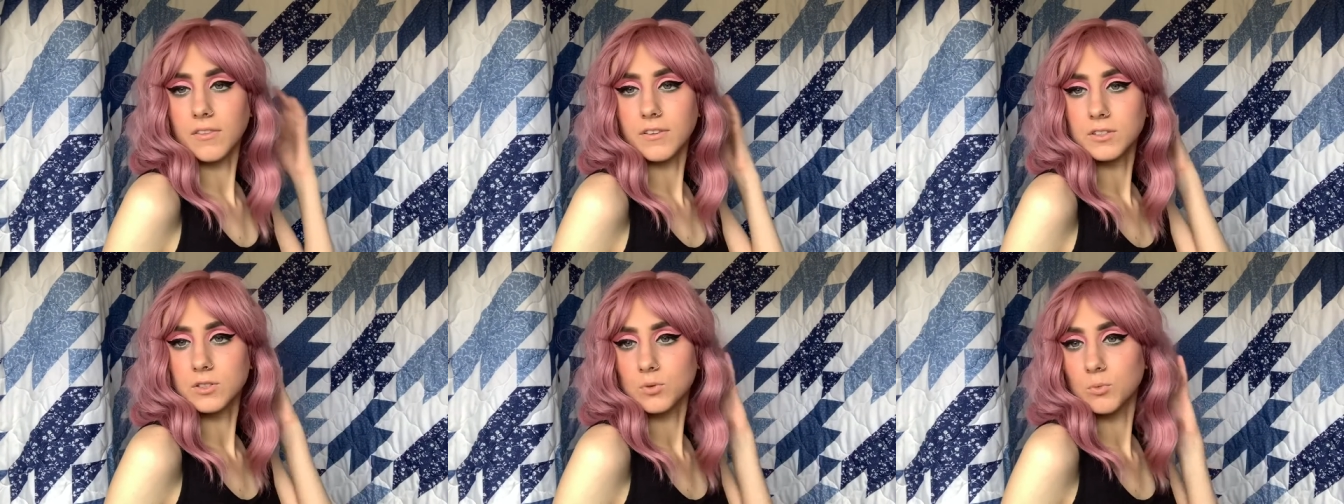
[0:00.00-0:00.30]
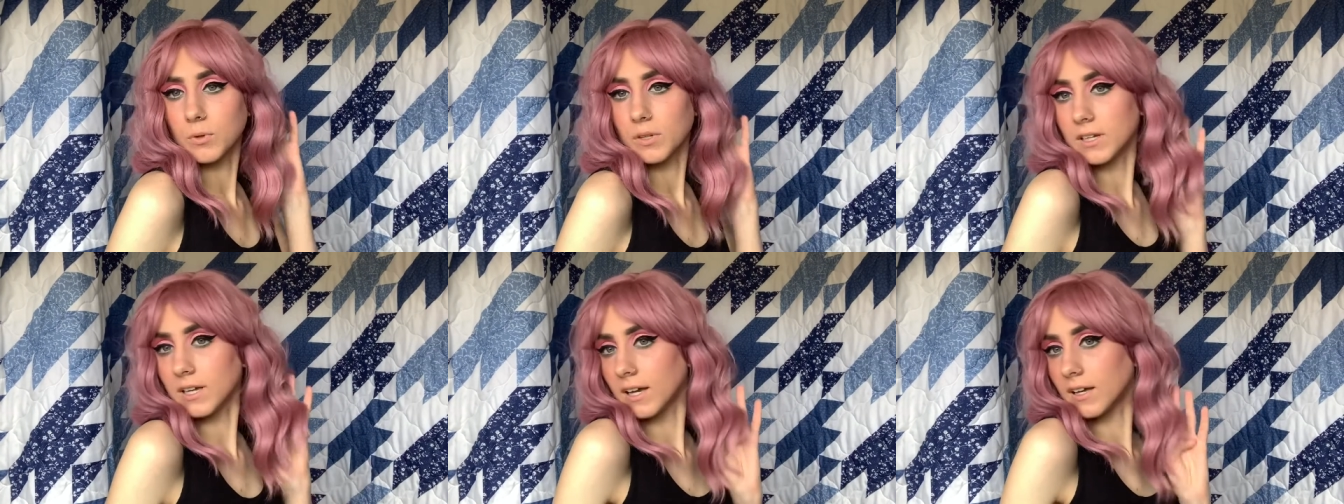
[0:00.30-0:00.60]
this
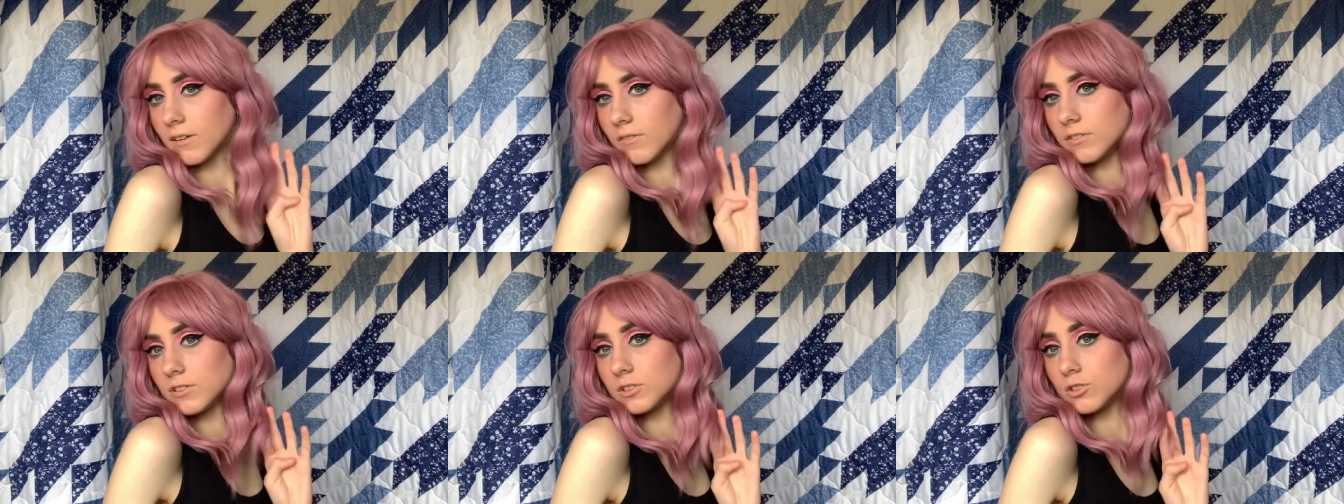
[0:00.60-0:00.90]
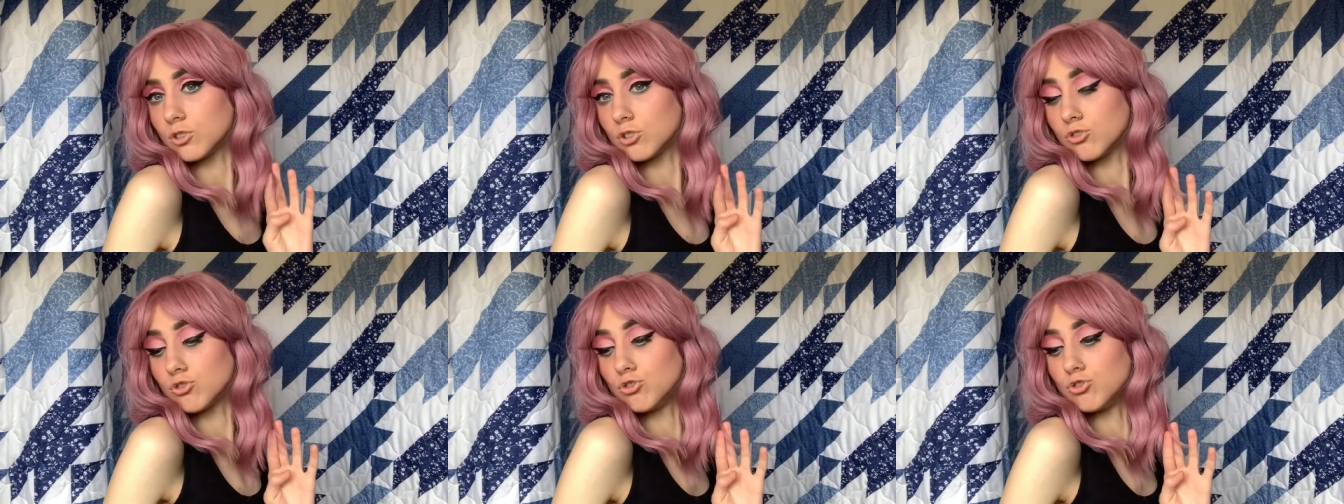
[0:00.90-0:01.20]
wig has
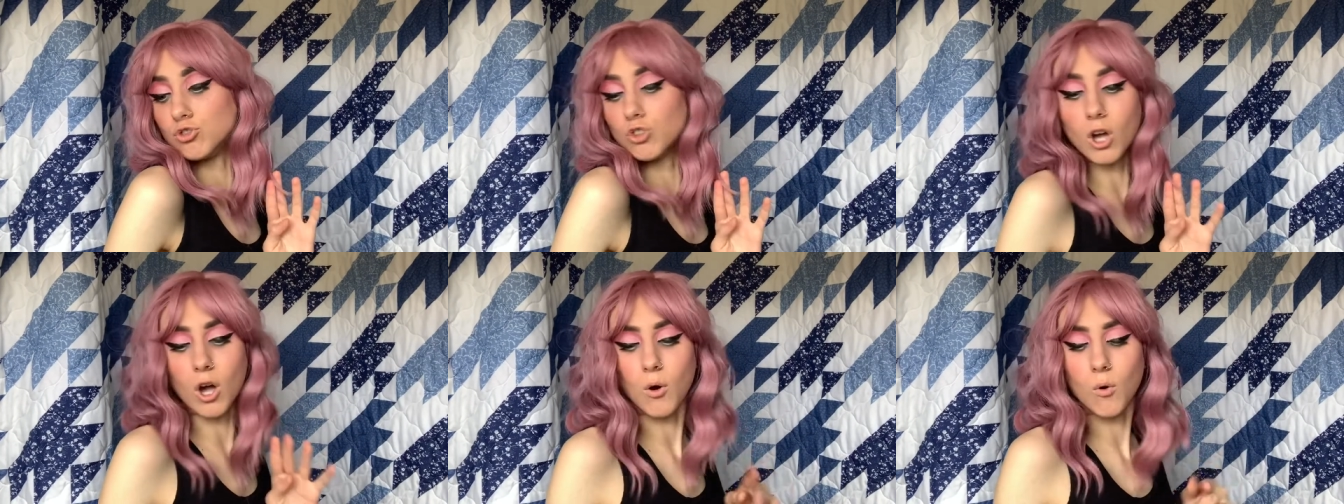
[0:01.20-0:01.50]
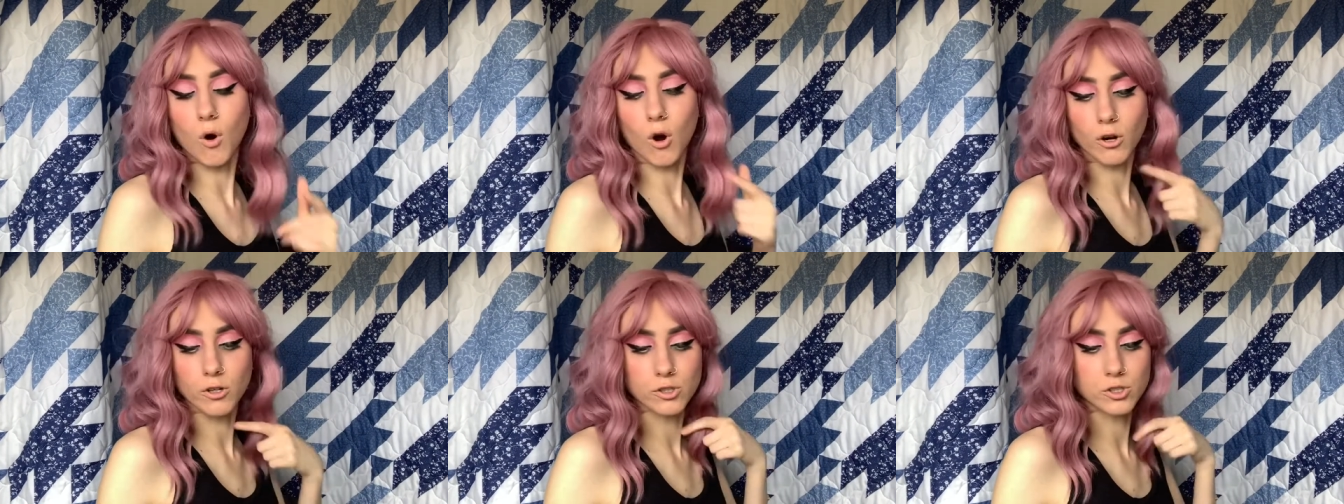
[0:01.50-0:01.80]
no
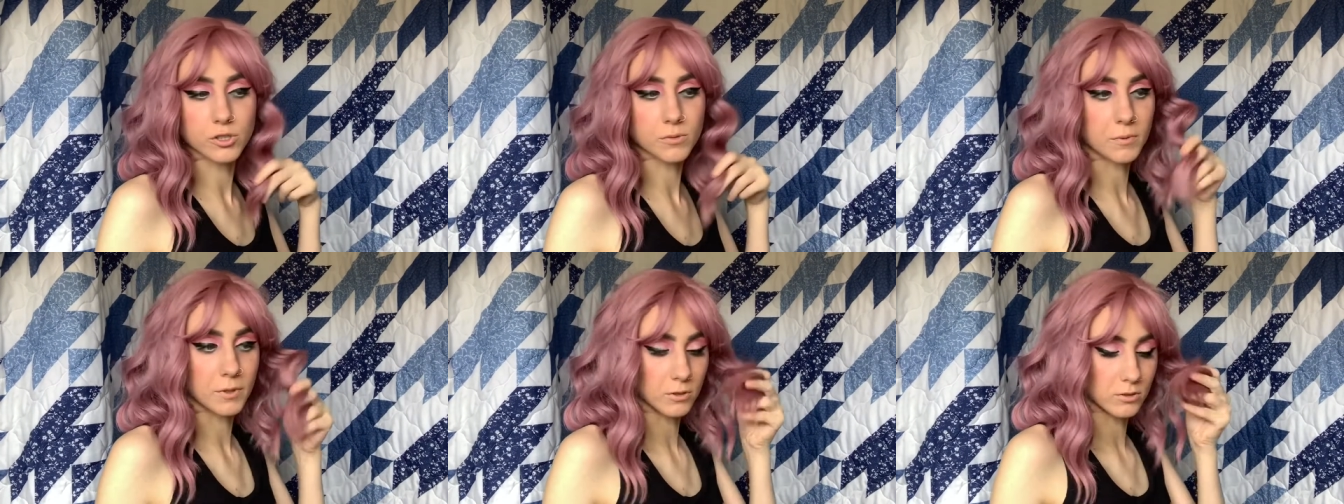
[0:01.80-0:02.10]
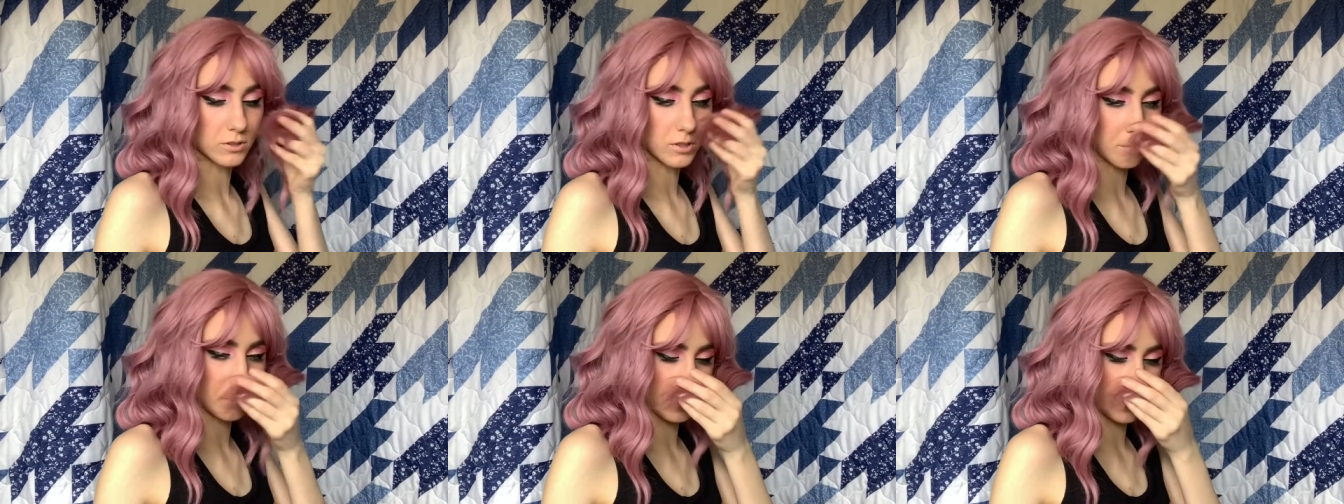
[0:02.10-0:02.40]
harsh
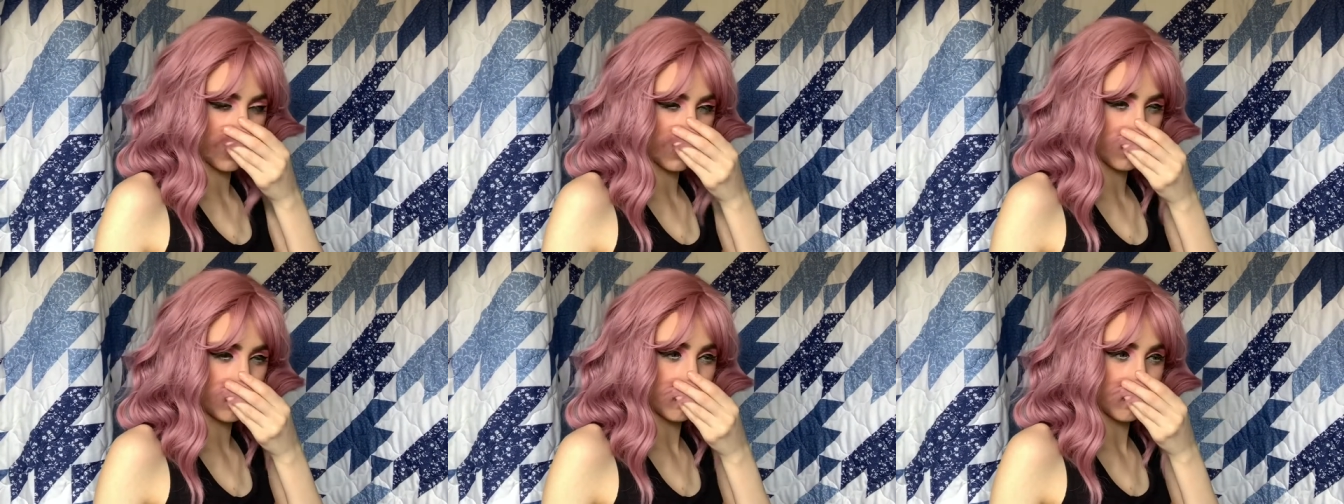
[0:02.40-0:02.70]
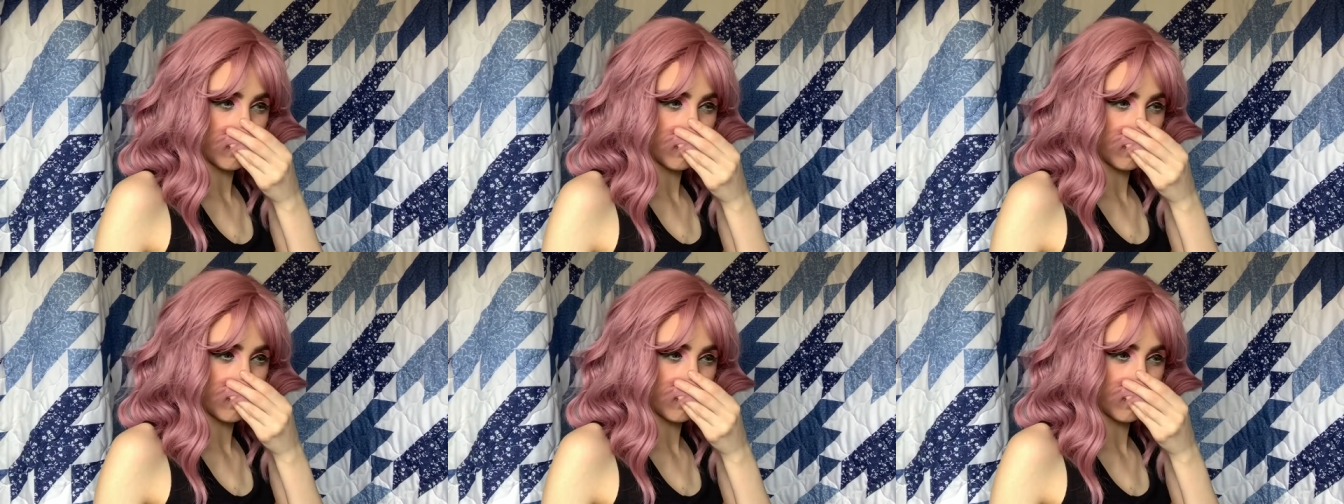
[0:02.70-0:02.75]
smells coming out.